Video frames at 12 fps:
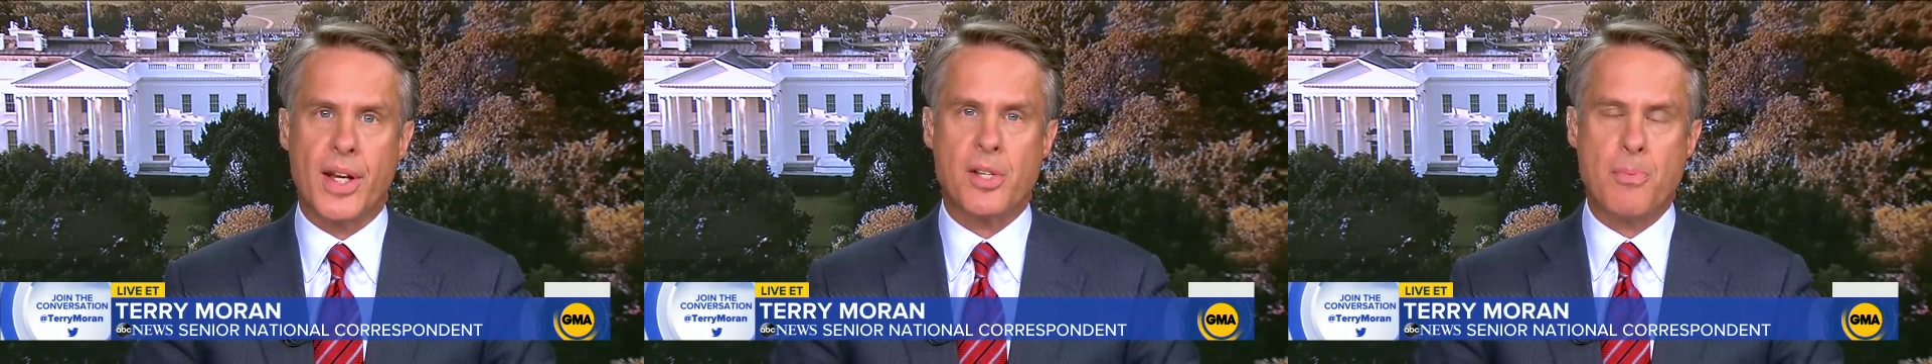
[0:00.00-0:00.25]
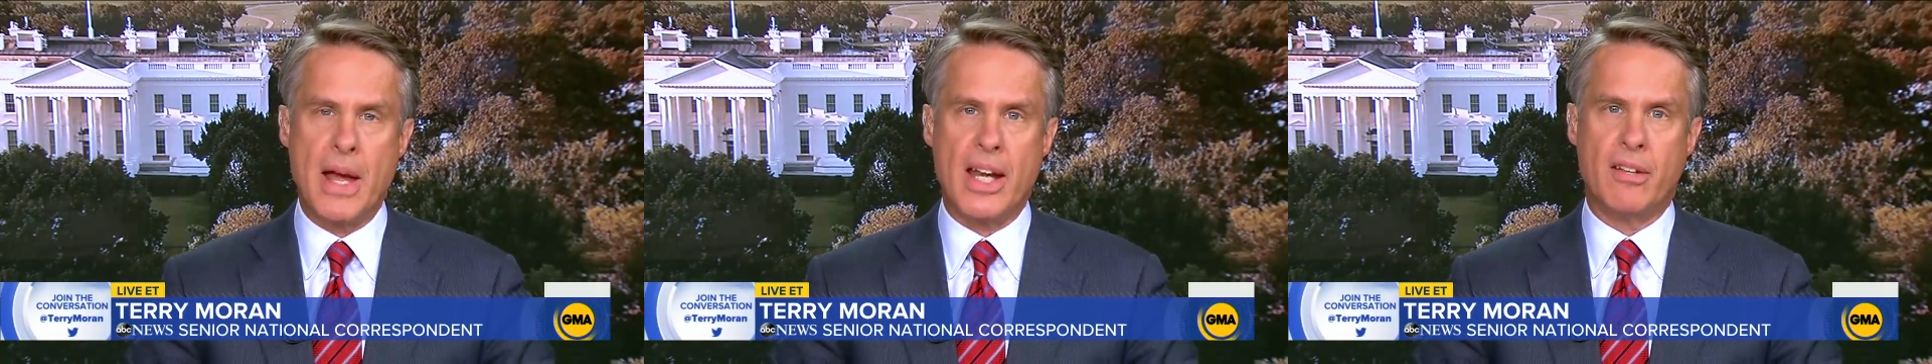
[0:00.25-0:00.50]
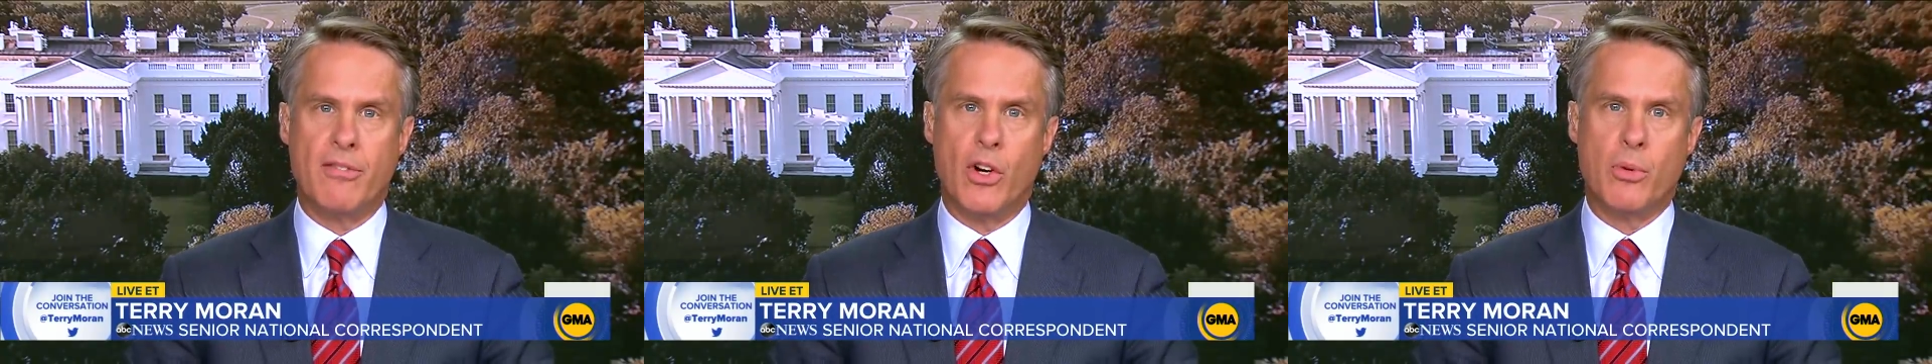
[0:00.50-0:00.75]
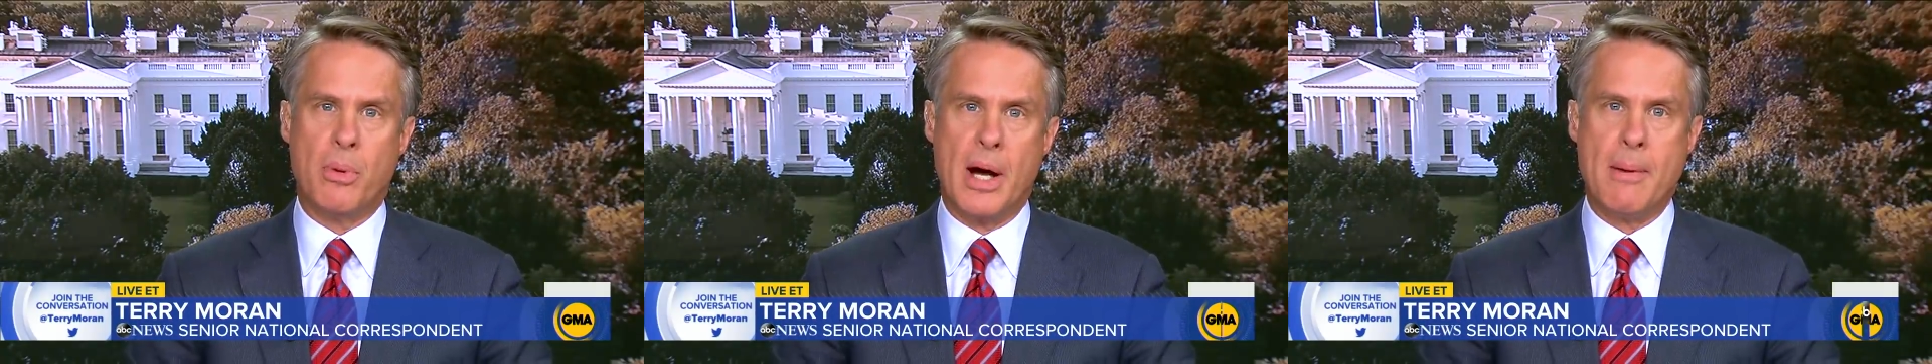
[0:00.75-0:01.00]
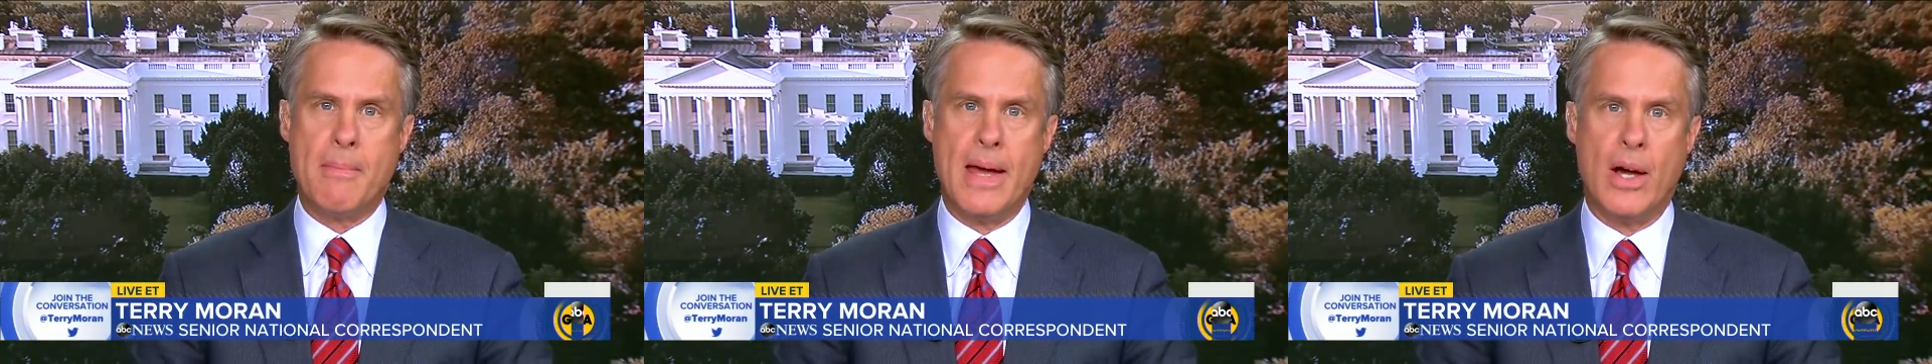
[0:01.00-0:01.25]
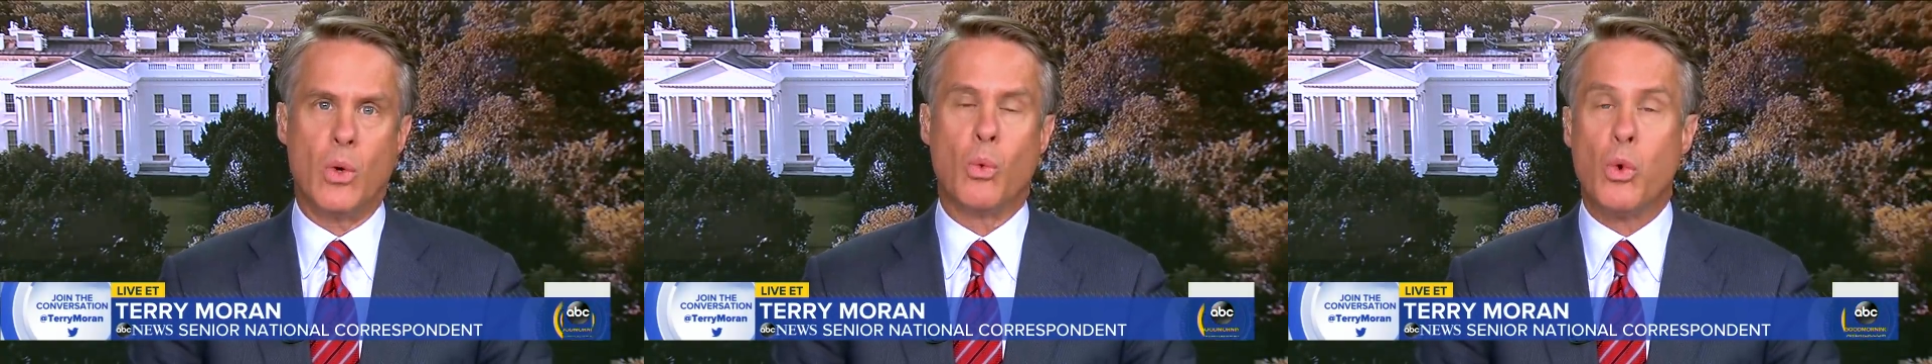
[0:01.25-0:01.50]
that expanding vote by
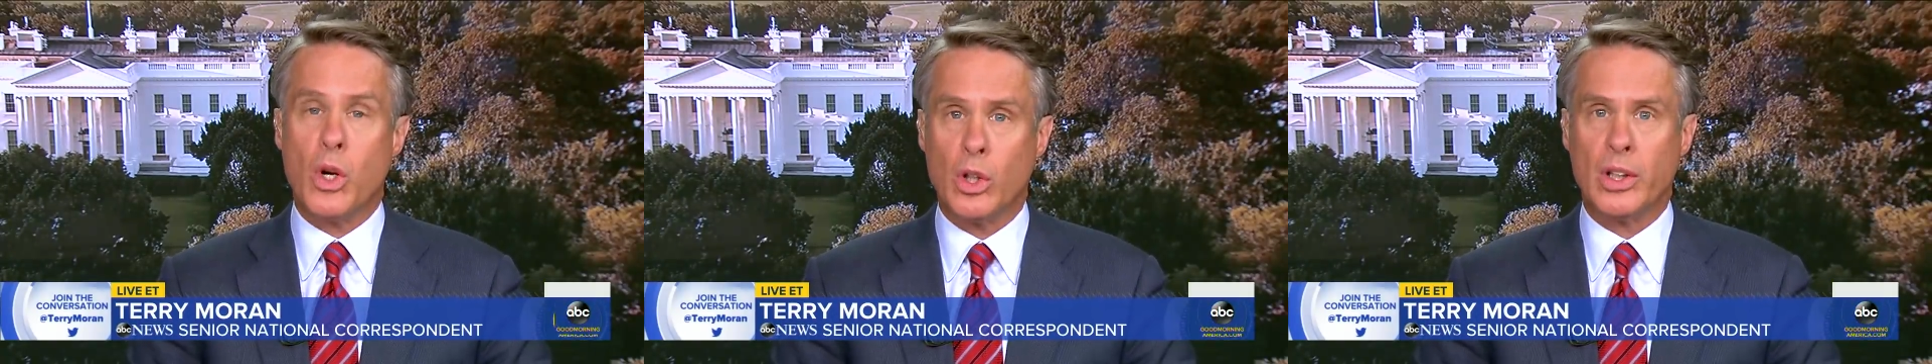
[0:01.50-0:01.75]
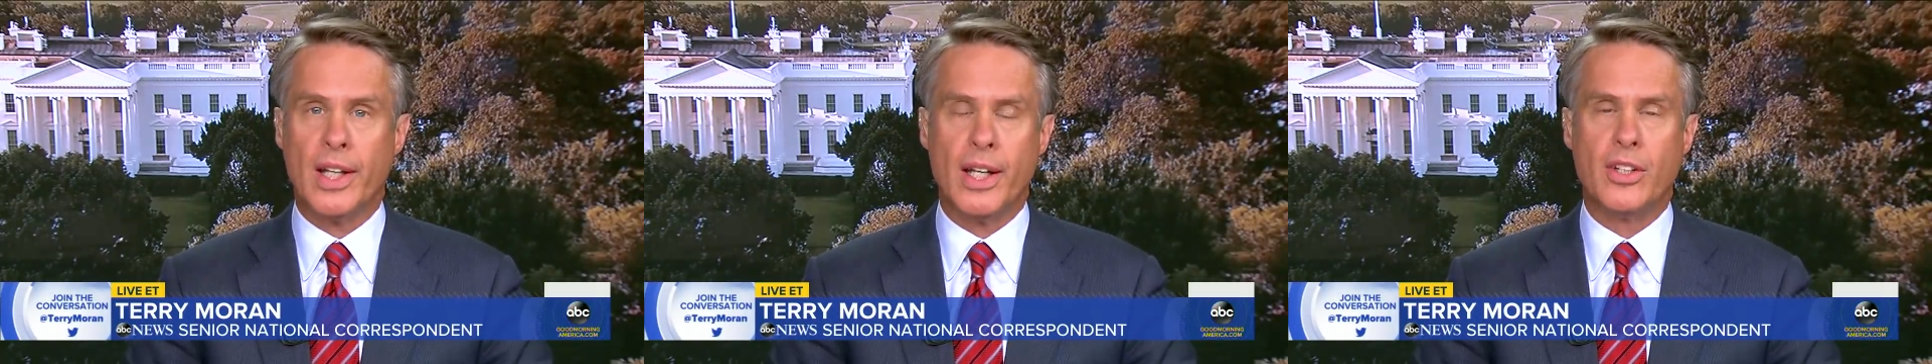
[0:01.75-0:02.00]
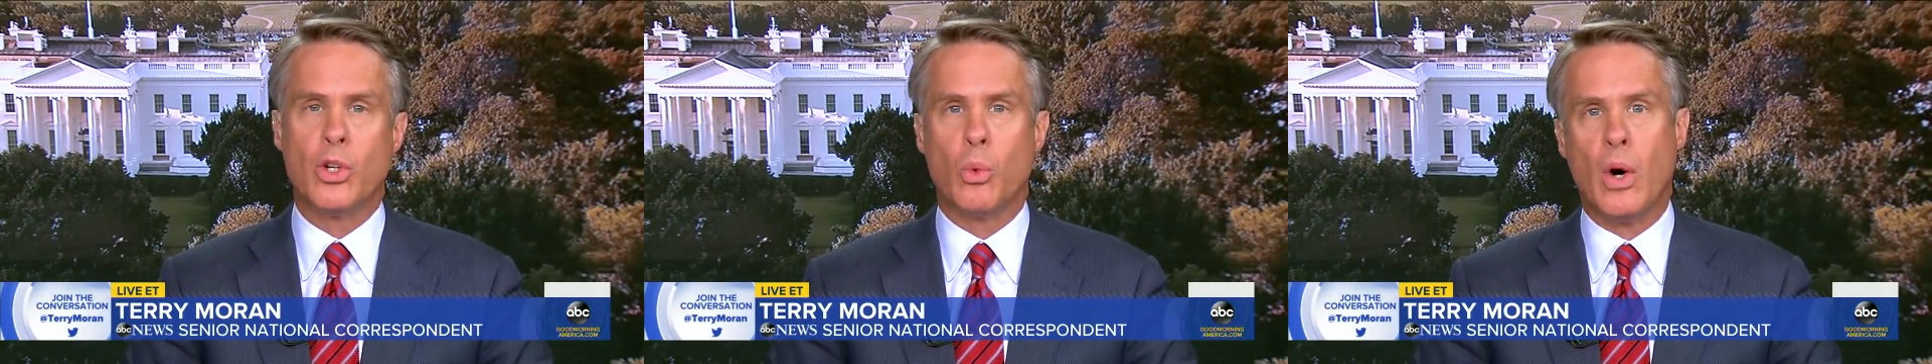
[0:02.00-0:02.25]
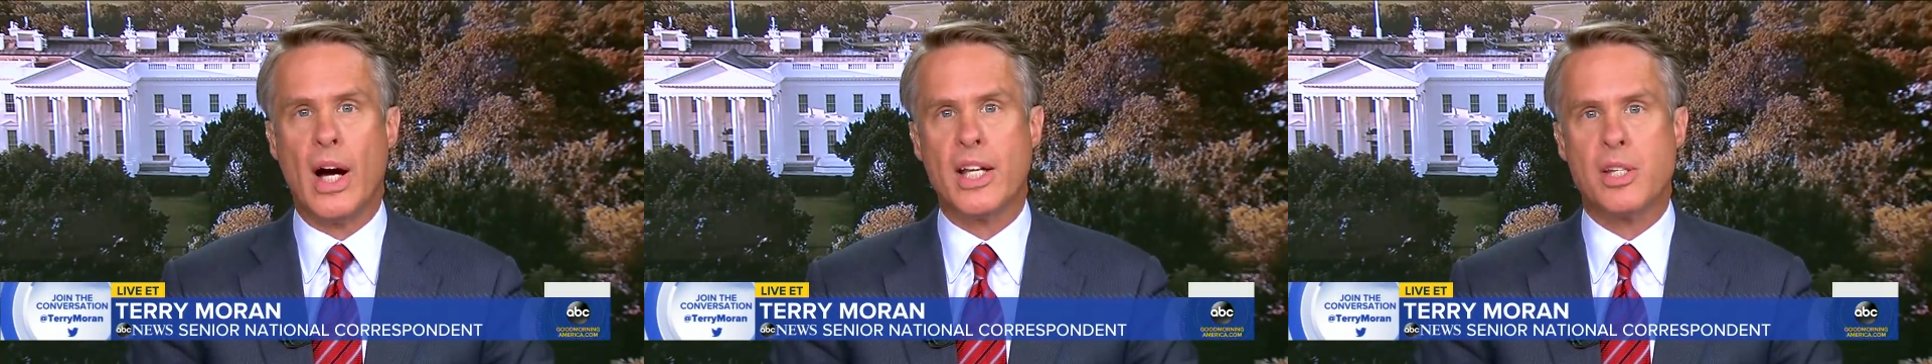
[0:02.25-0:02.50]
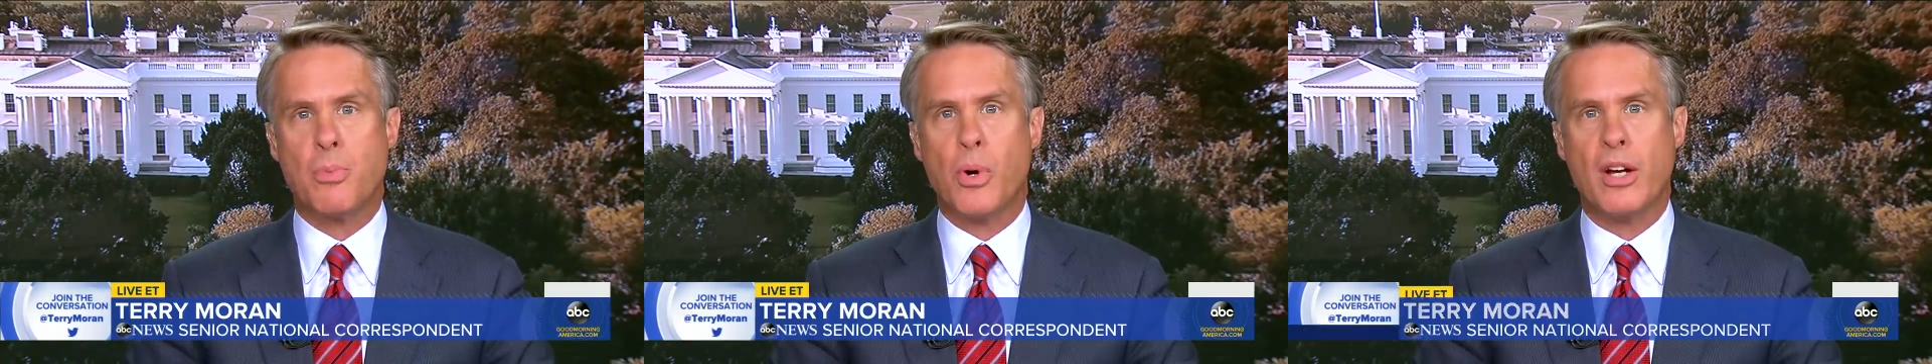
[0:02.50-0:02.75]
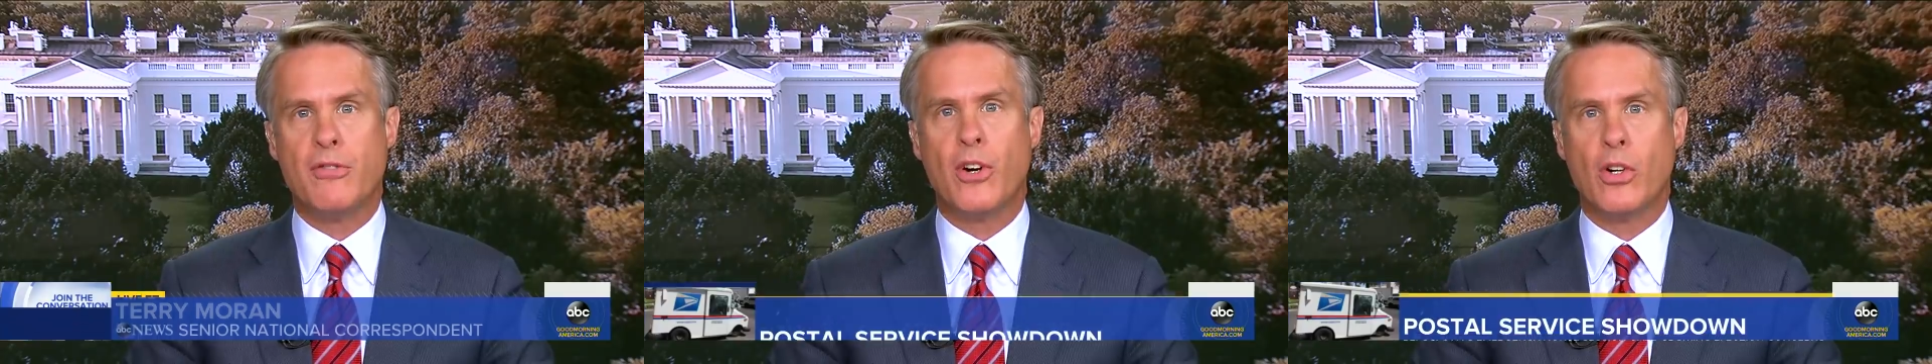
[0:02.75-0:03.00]
mail will lead to
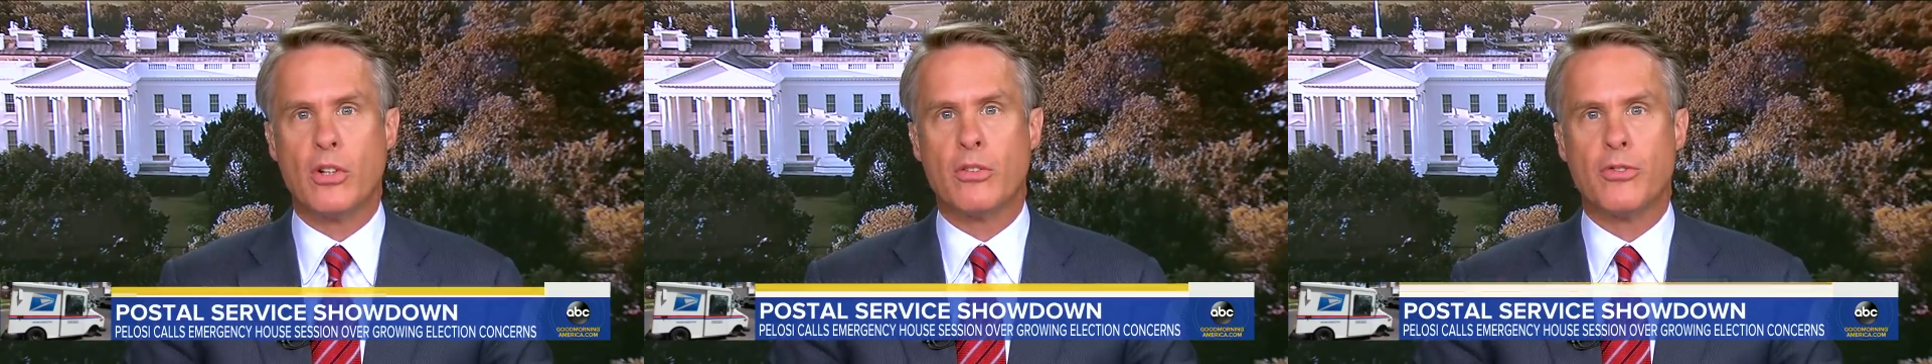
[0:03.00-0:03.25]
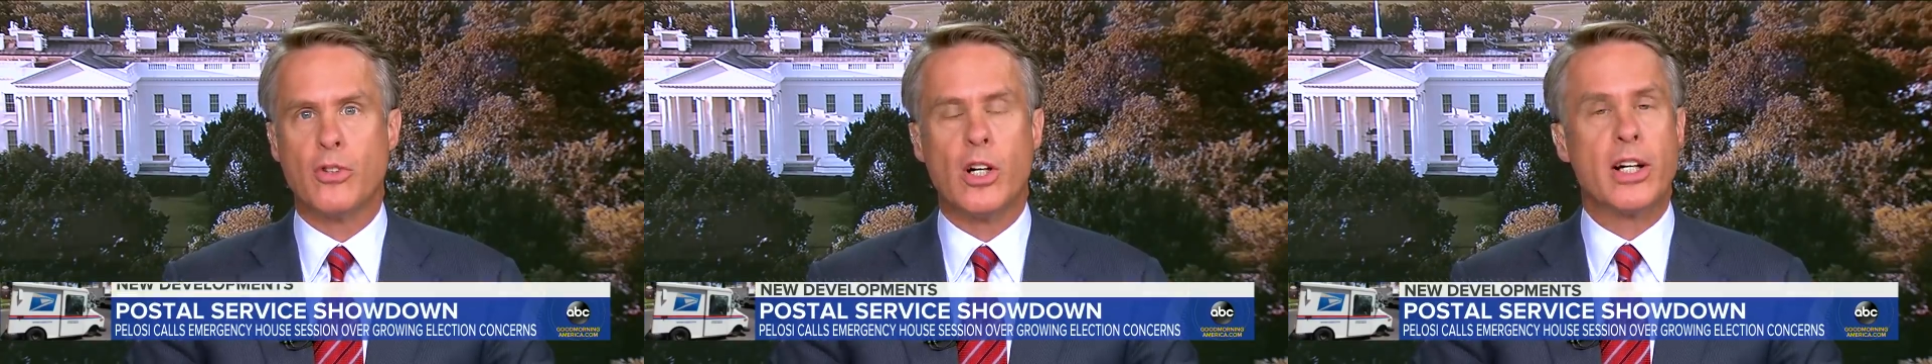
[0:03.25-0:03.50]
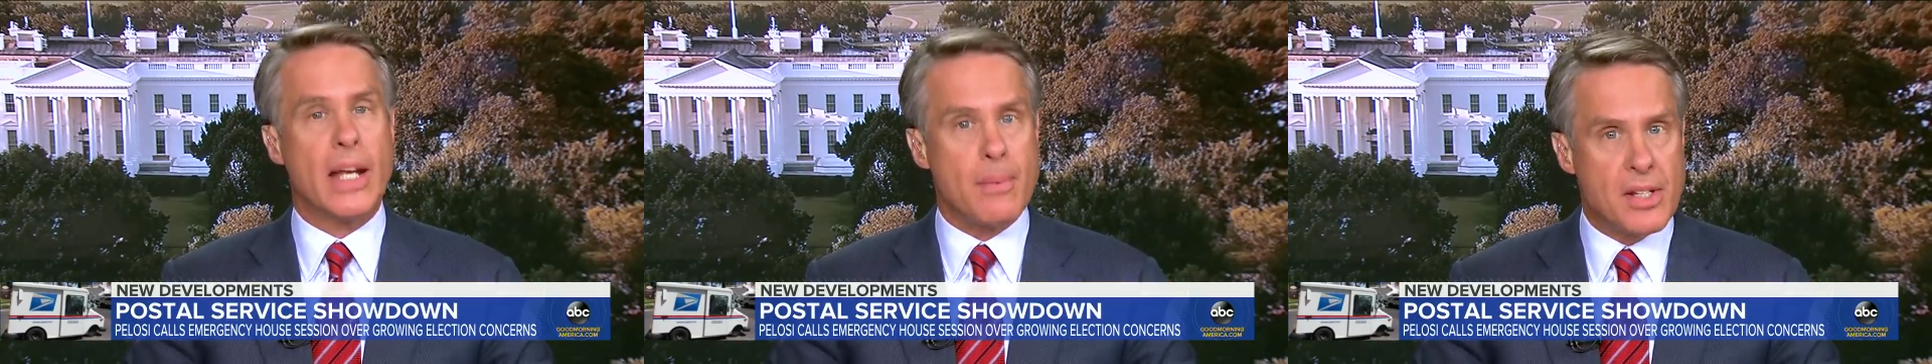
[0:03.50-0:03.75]
widespread voter fraud.